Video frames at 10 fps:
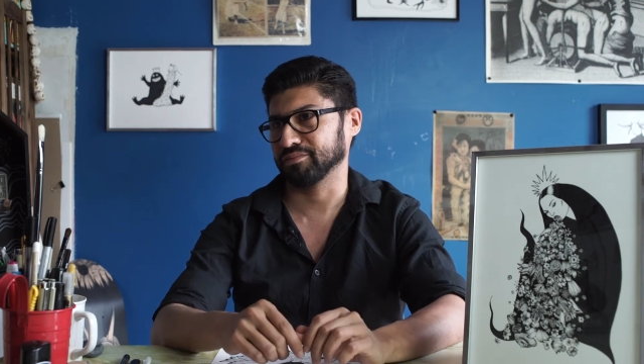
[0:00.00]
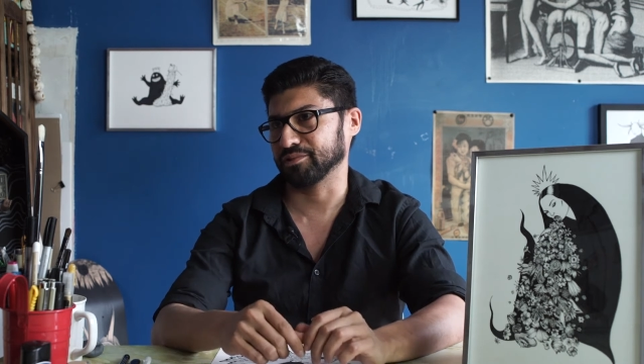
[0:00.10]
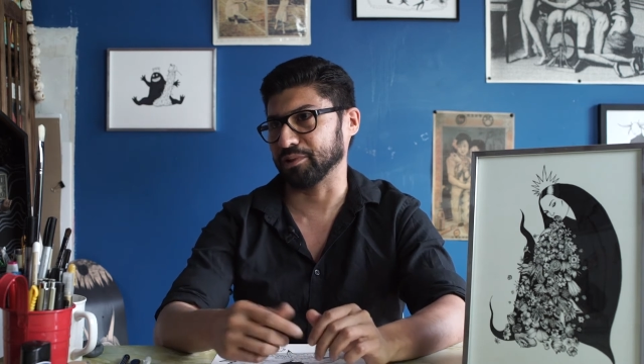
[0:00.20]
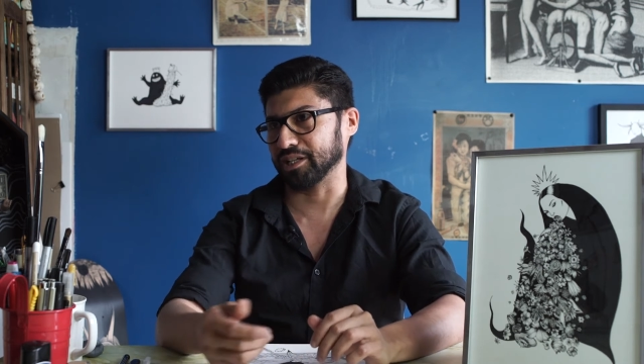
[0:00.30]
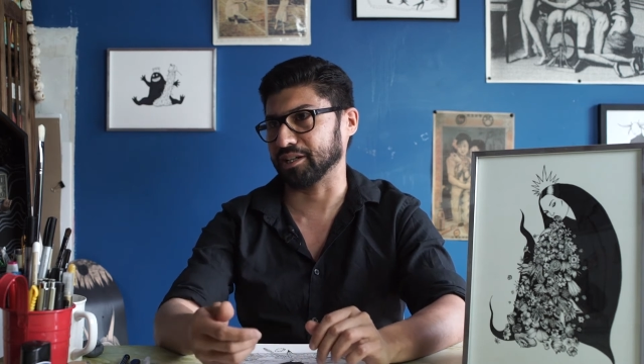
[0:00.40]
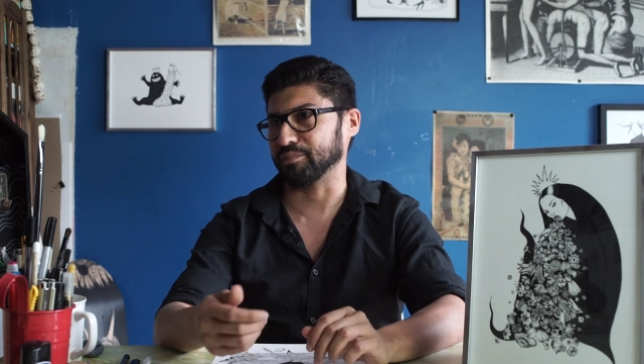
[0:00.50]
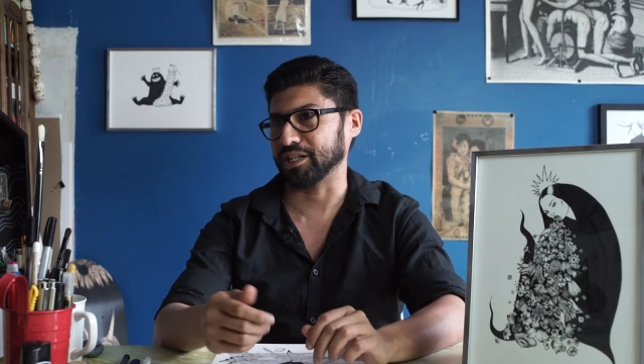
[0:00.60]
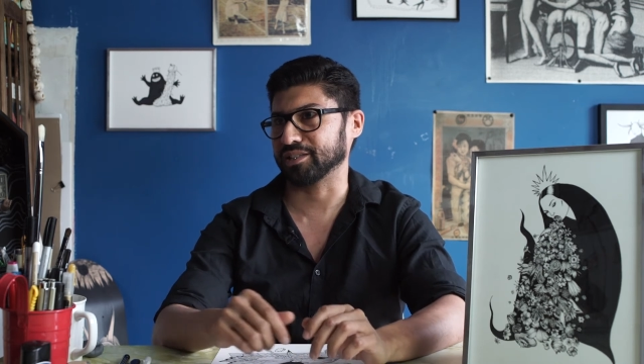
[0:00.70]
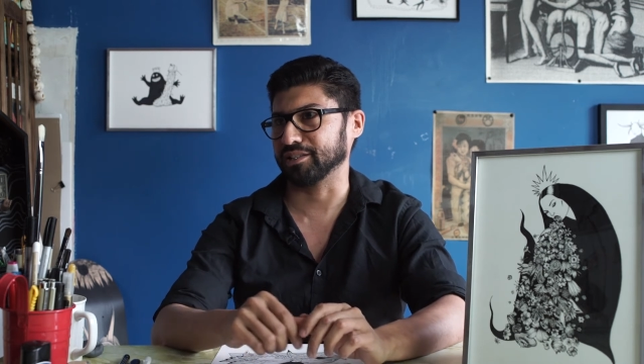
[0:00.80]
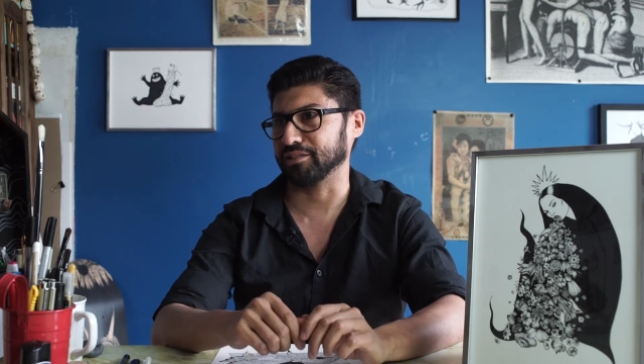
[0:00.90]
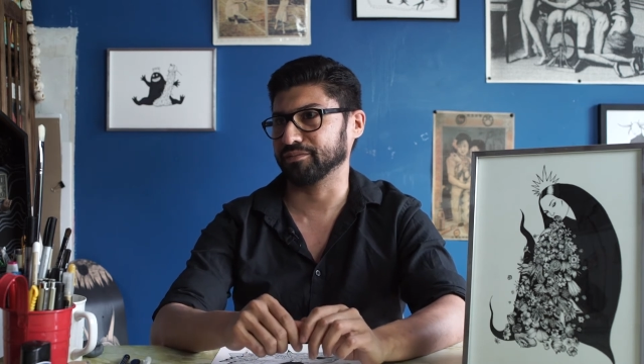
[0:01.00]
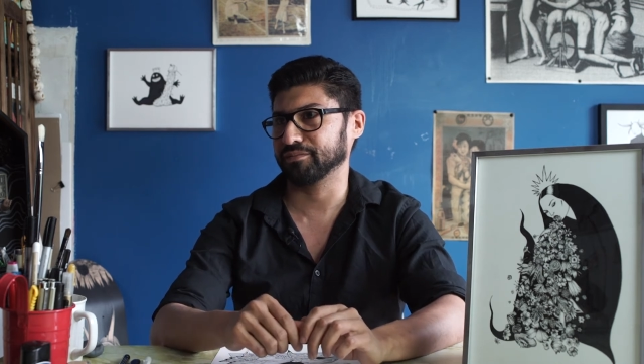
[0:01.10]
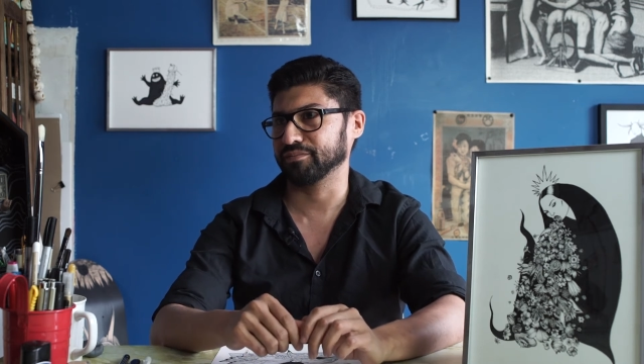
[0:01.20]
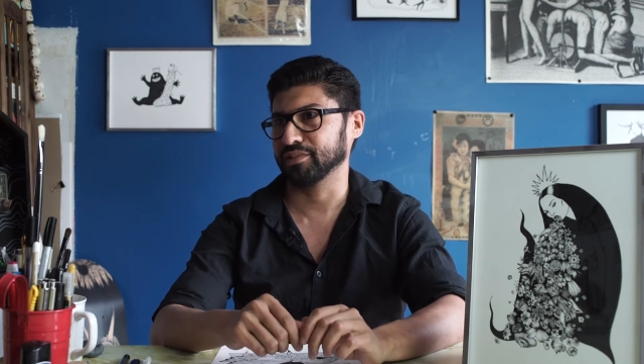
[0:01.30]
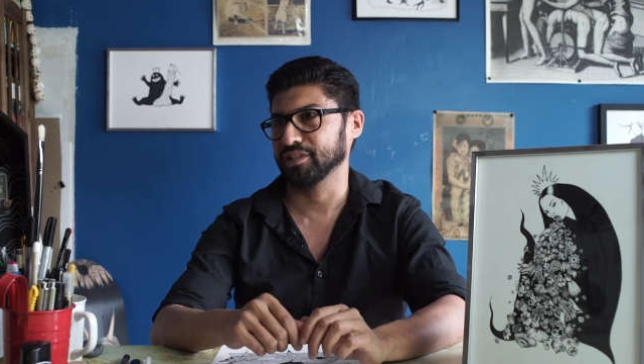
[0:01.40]
create it myself
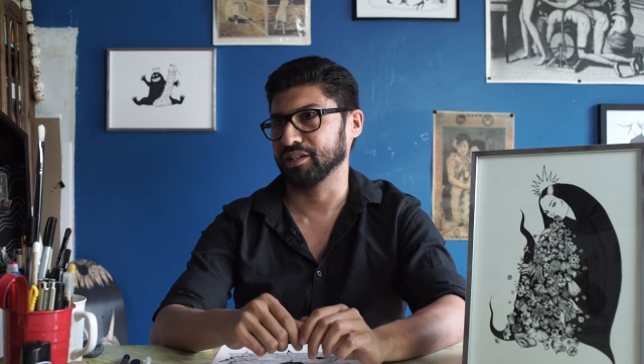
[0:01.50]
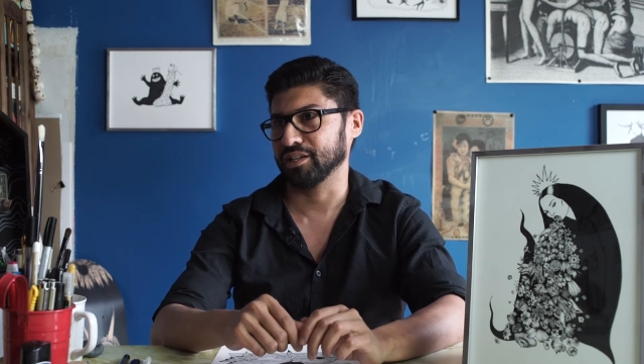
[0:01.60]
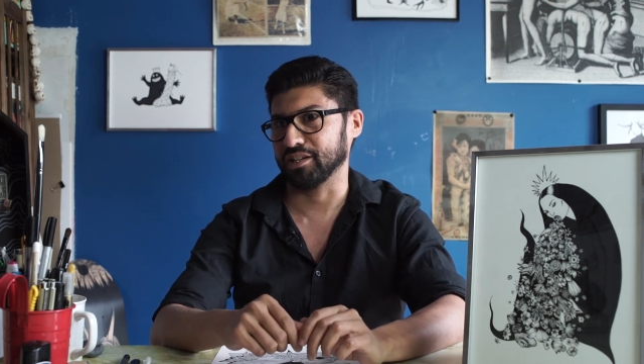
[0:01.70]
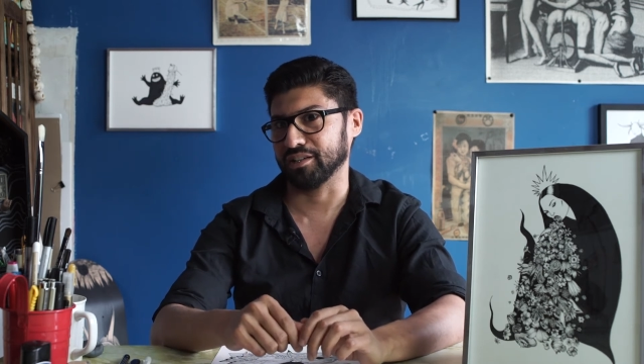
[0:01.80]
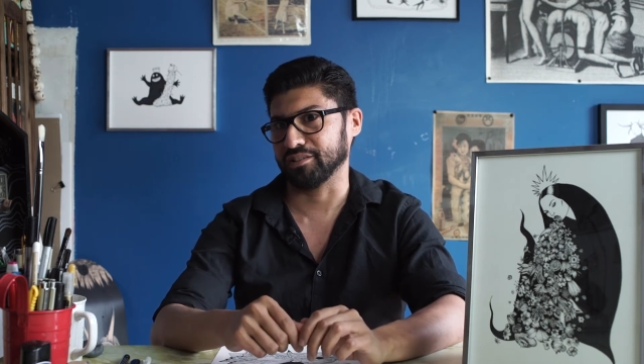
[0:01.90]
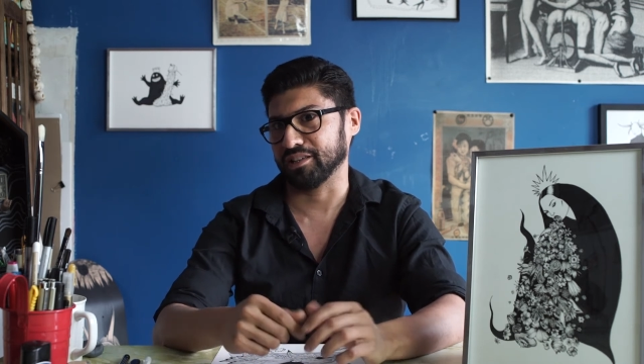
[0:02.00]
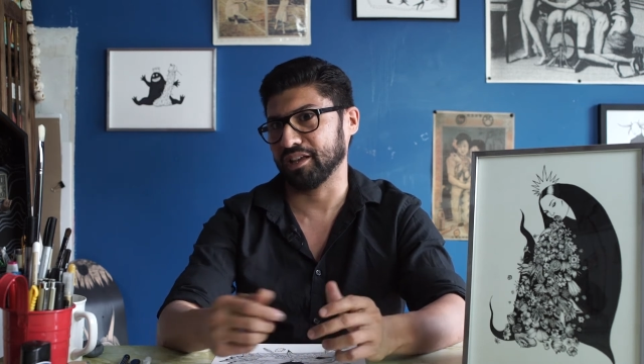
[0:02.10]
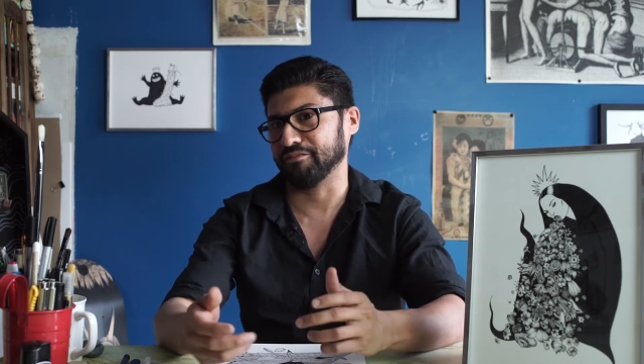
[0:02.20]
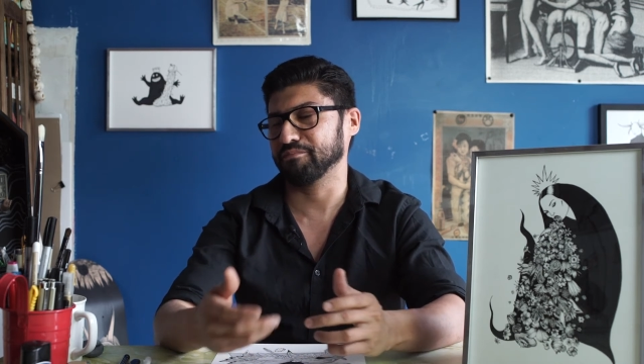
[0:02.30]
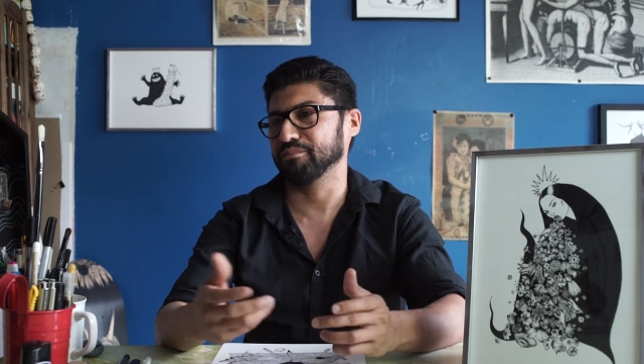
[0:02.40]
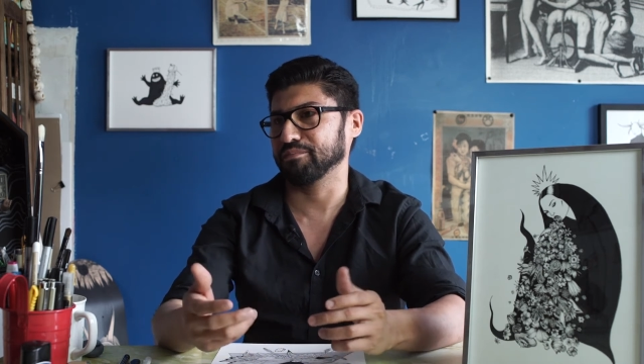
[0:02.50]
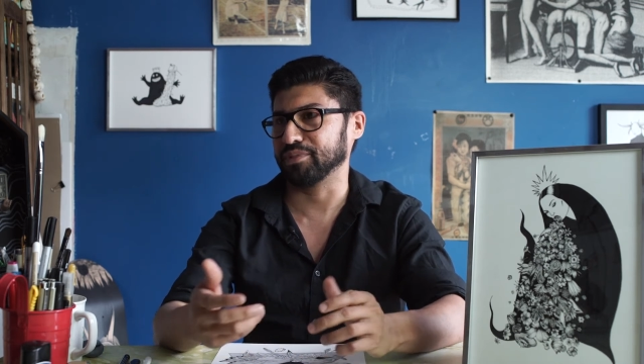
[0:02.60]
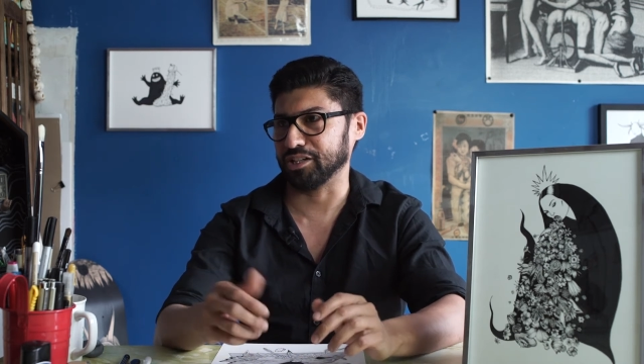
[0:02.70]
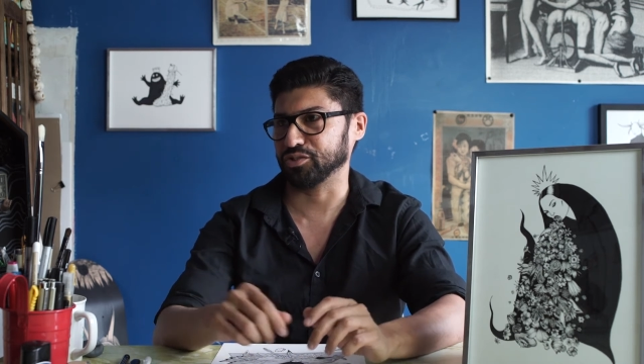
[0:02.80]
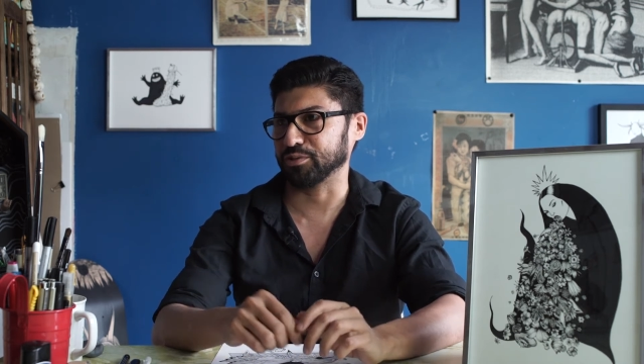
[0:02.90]
and have
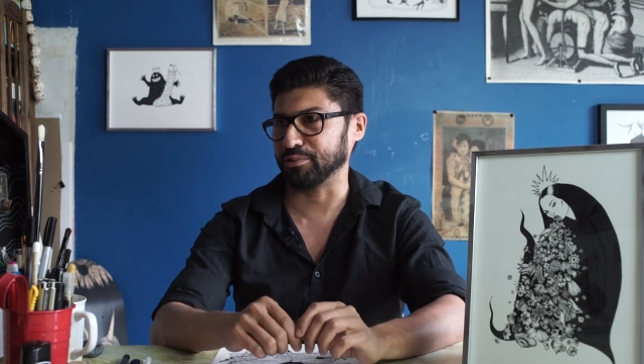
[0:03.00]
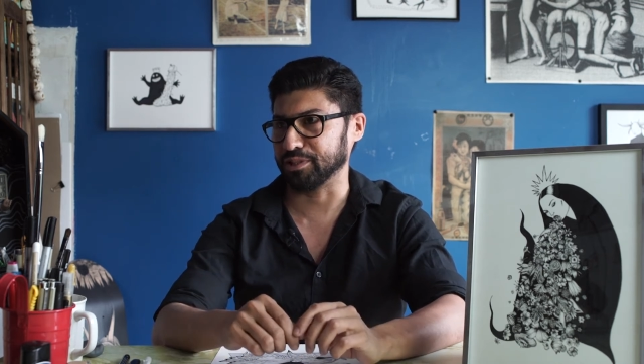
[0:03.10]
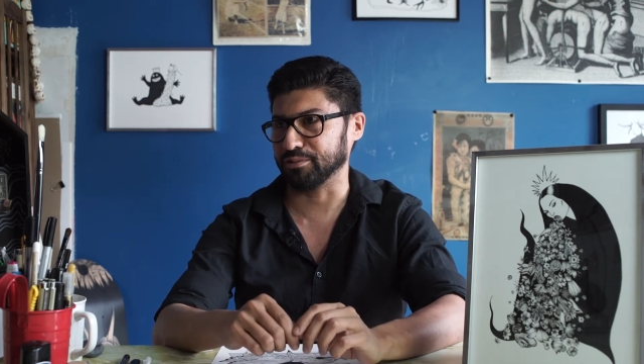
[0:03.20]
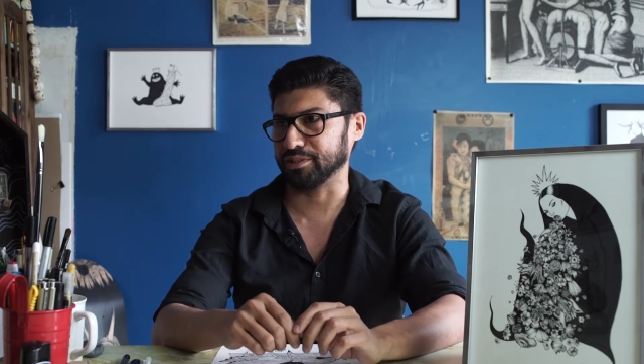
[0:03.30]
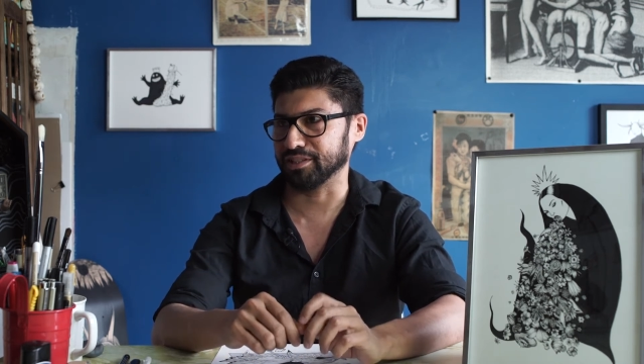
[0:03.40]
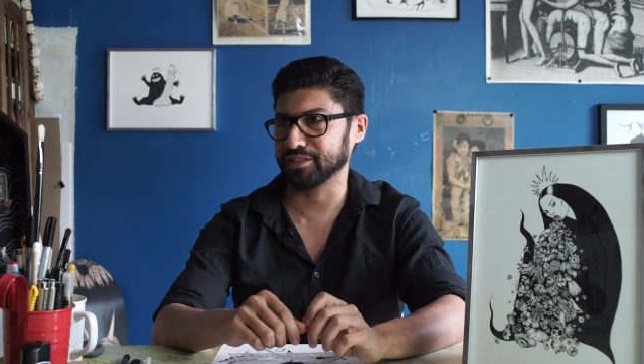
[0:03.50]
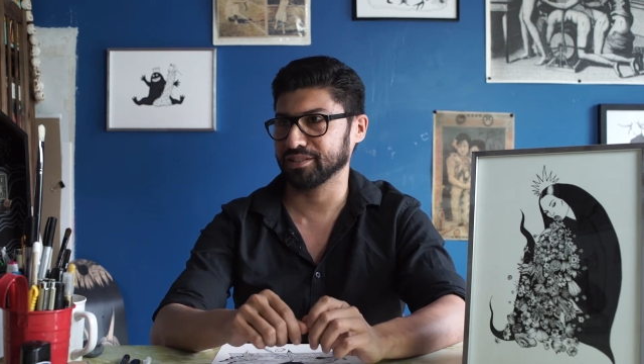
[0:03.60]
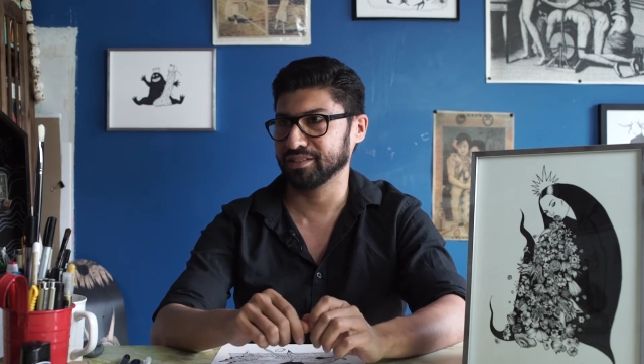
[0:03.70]
pleasure while doing it.